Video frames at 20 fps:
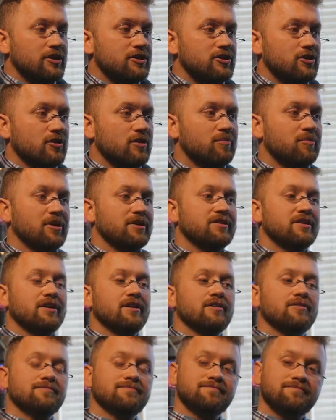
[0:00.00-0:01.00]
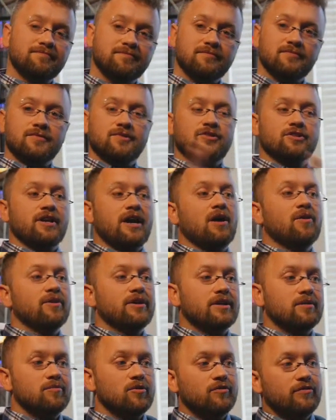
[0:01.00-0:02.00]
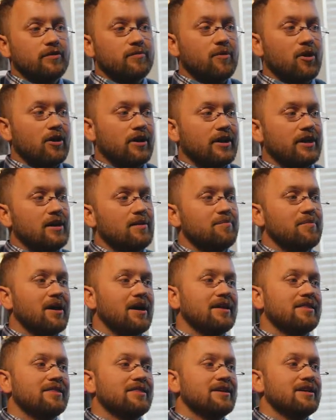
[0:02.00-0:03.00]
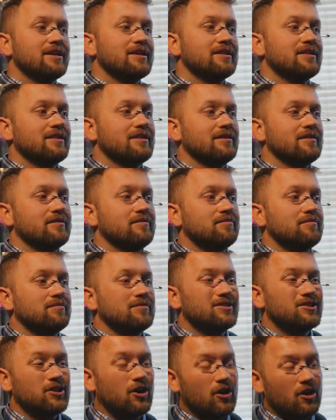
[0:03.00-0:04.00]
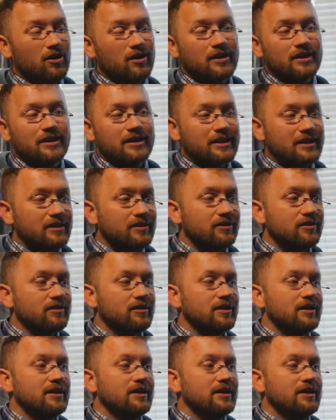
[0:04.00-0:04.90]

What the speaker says: showed up right there. So now we can move the market up. I think the target here